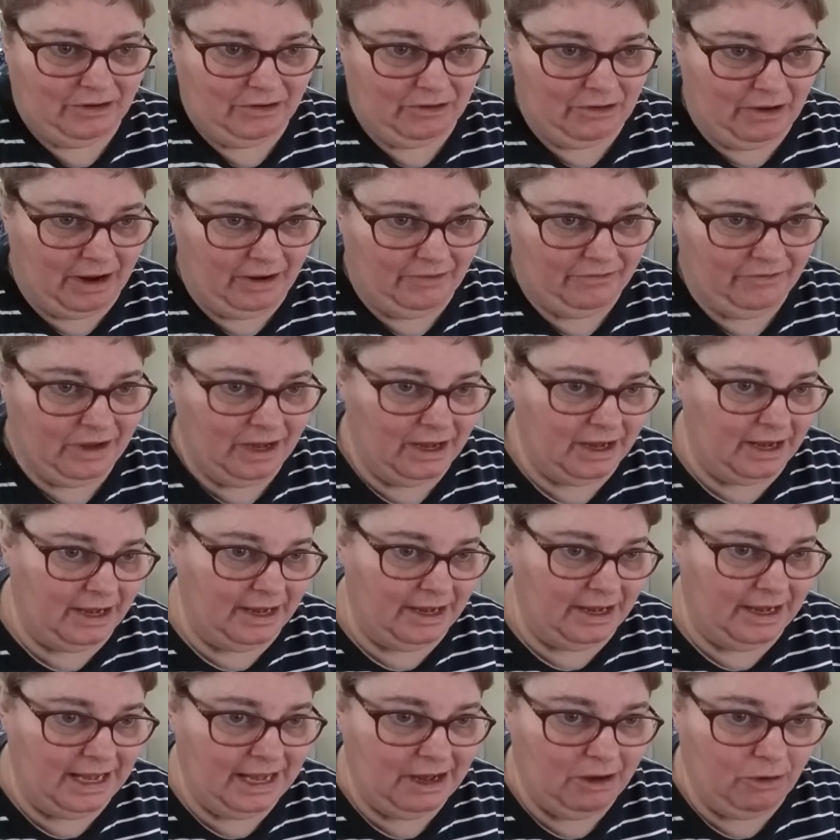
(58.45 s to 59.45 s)
drafting a
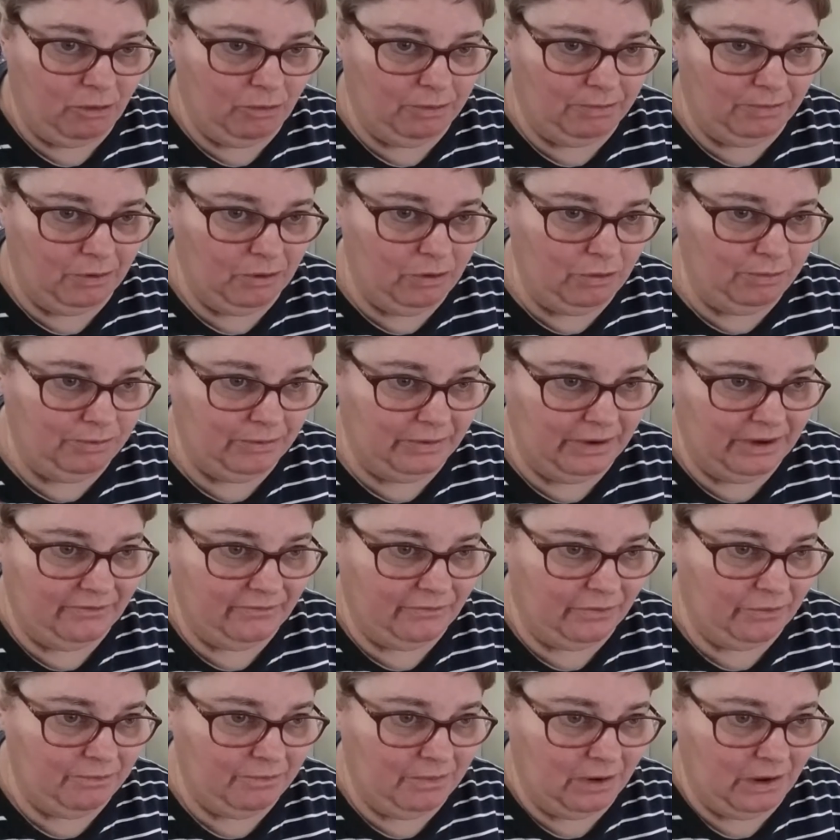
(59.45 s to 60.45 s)
legal blueprint
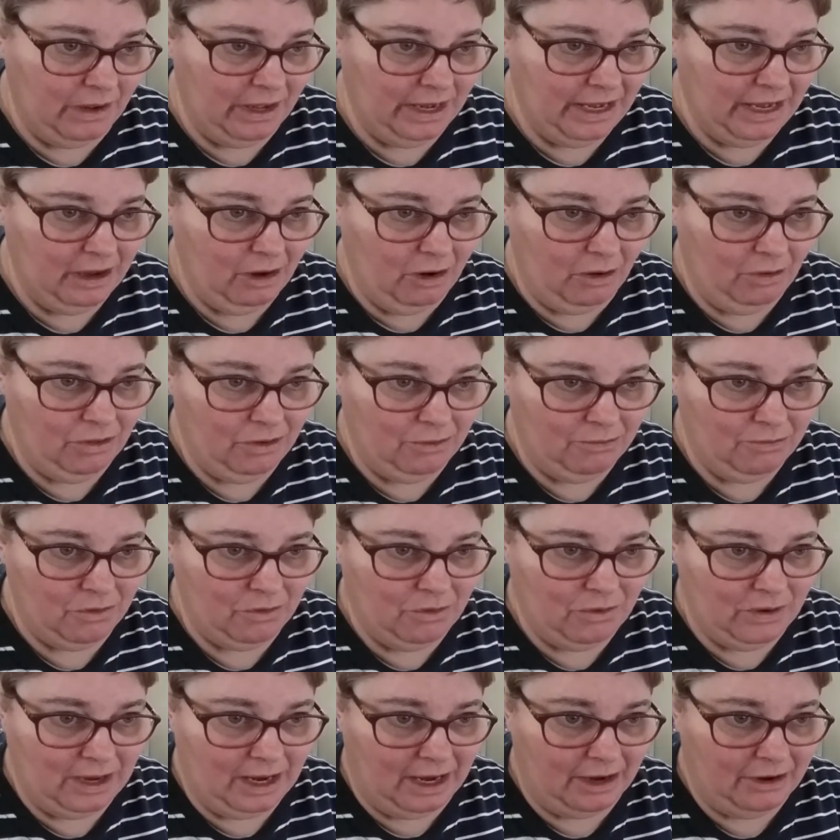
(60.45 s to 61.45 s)
for mining on the
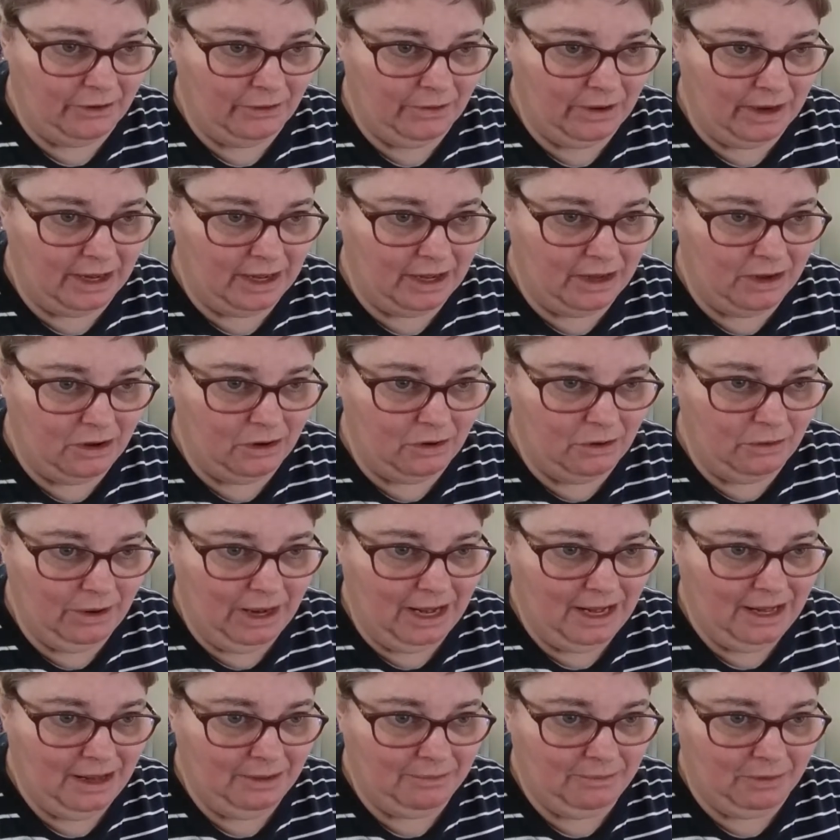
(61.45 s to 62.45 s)
moon under a
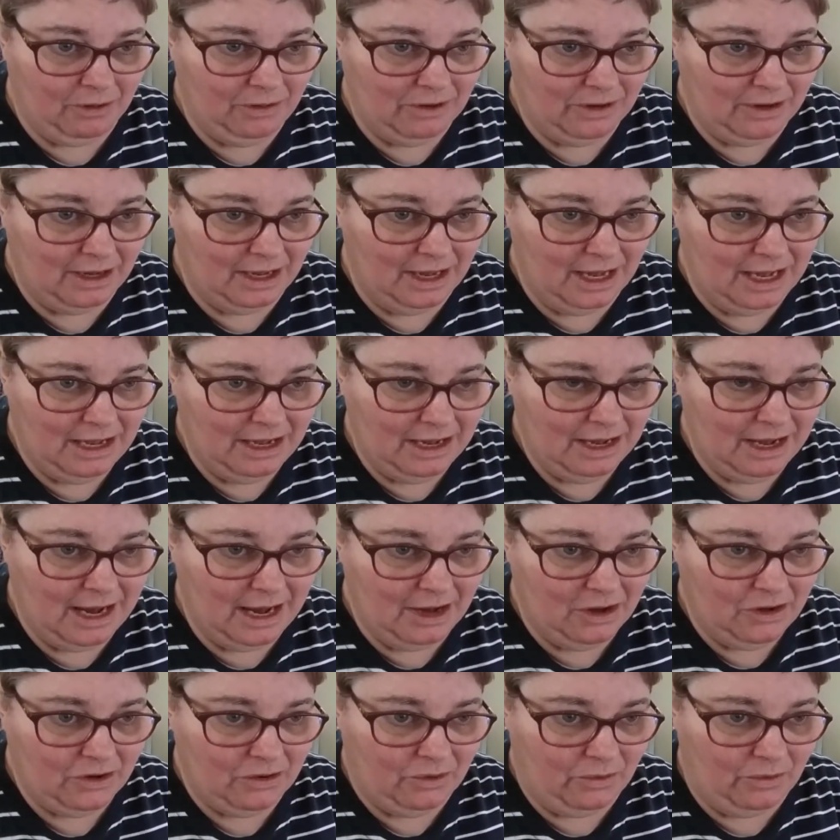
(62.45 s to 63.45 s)
US sponsored
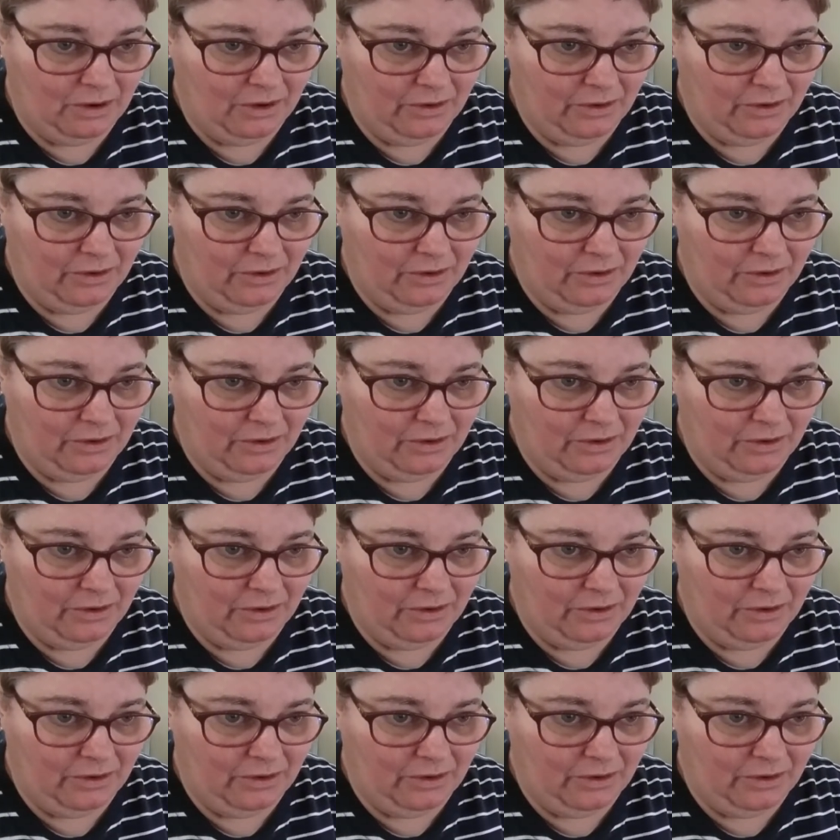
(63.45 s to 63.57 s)
international